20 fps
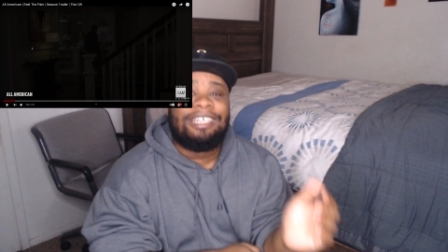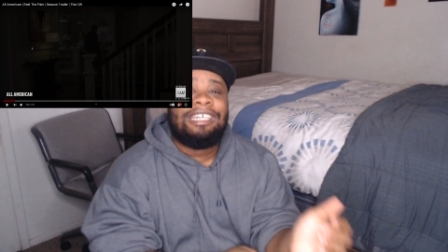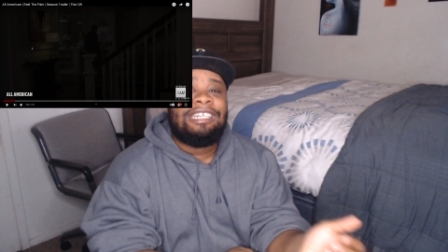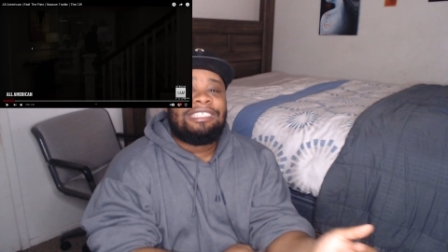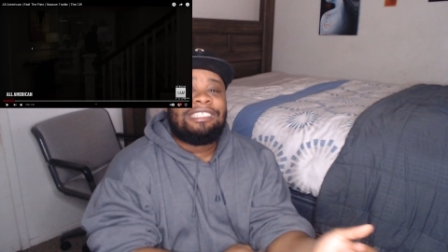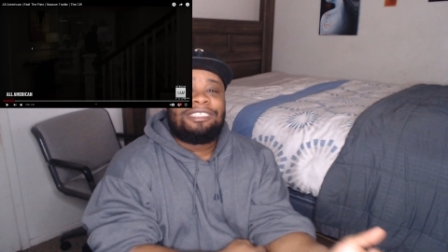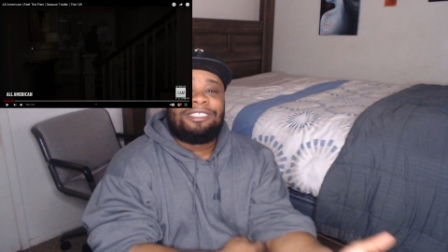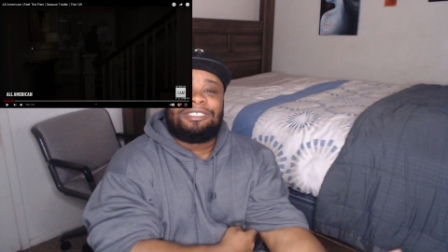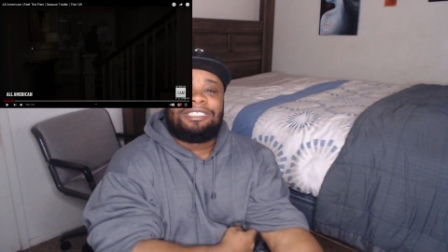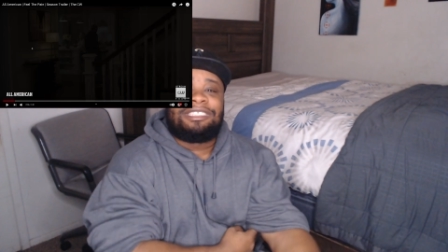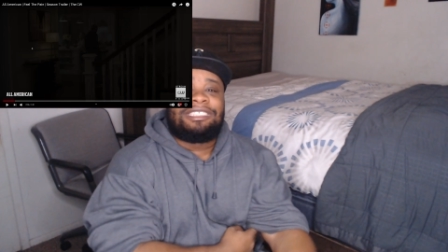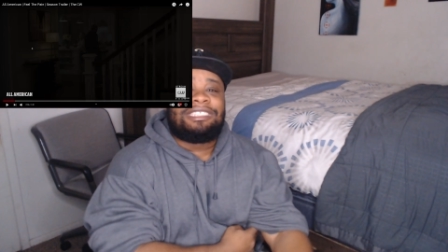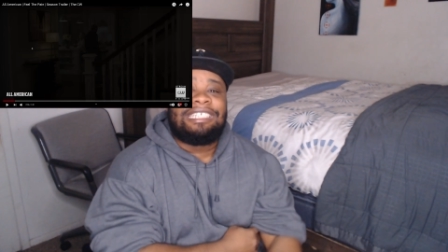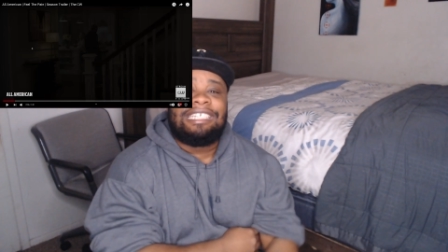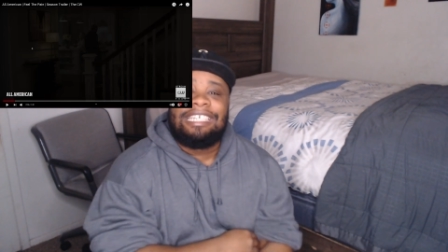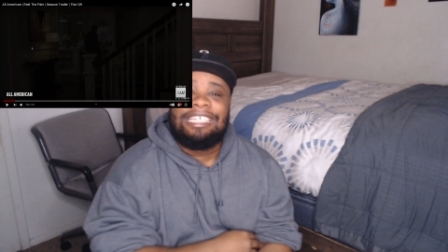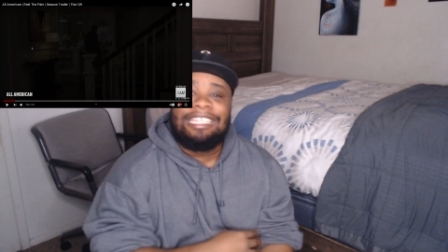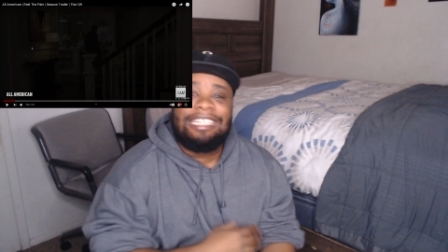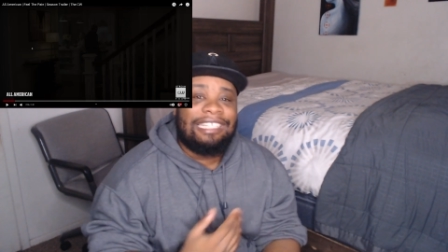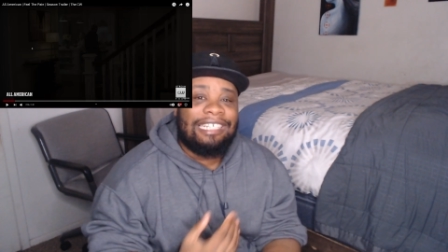So
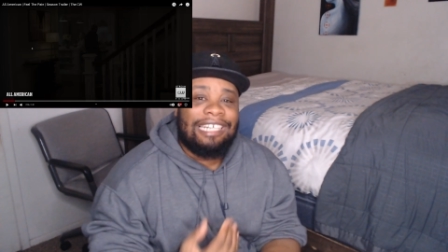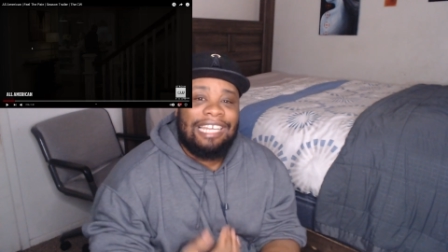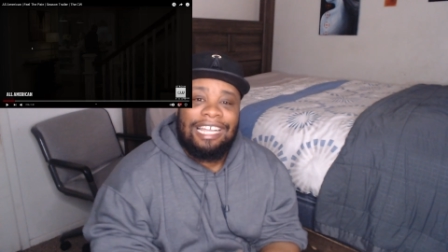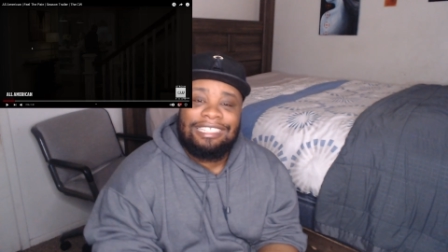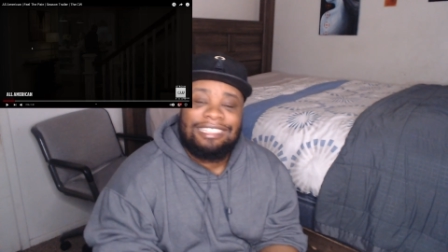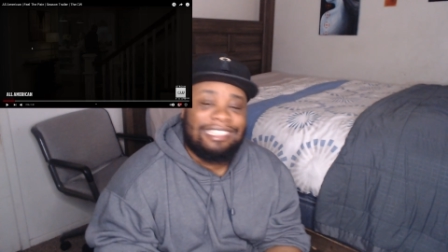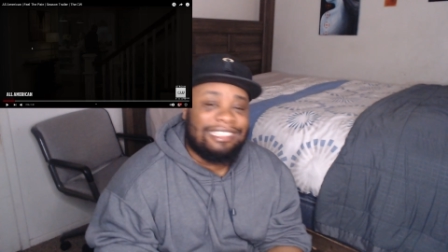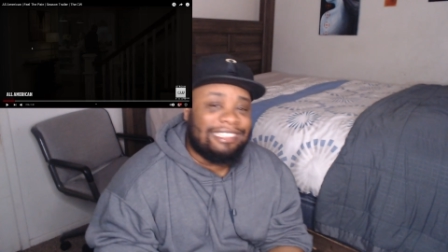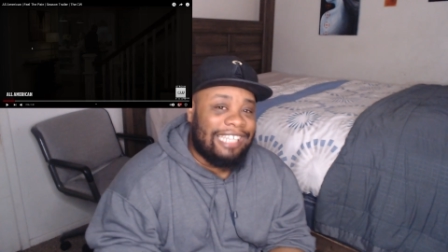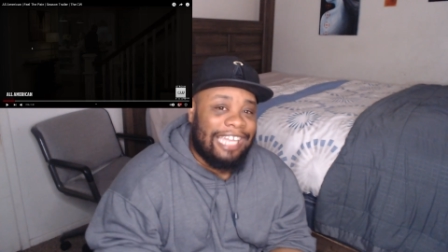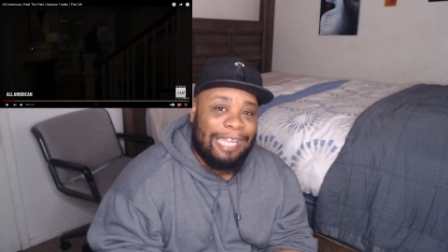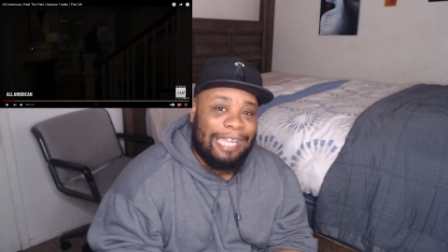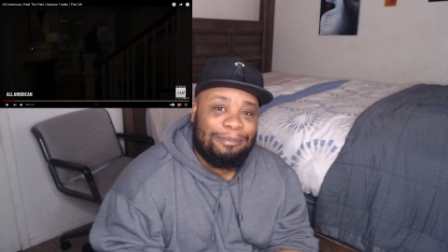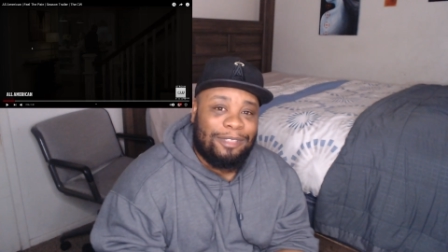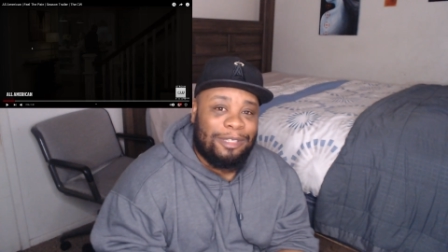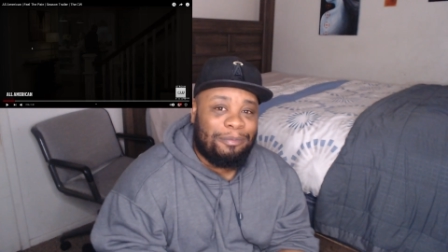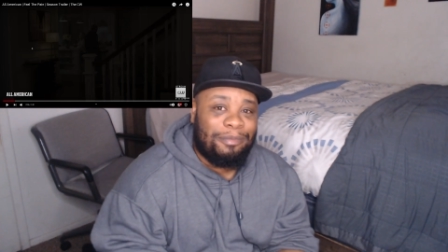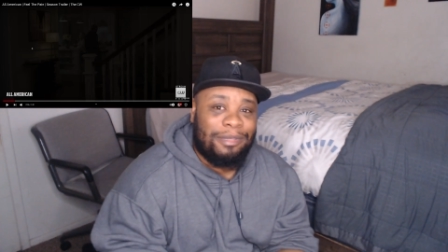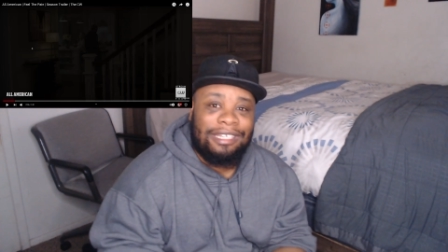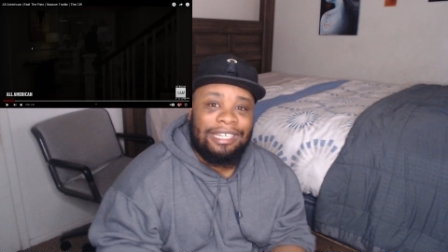she not the type to
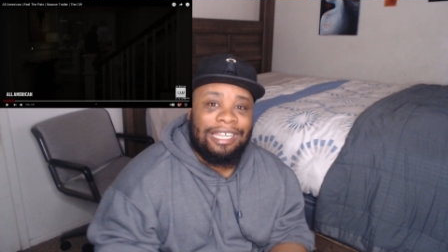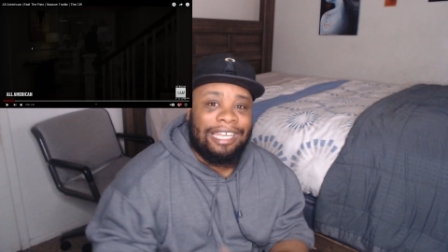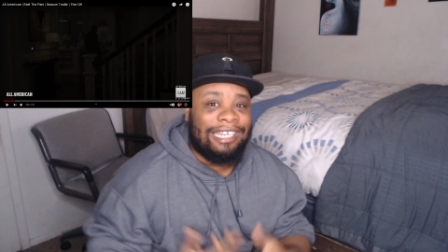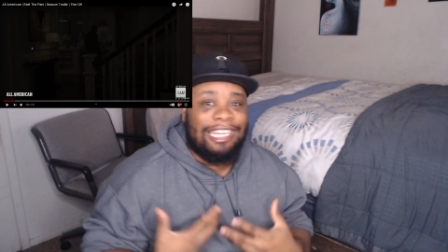be like,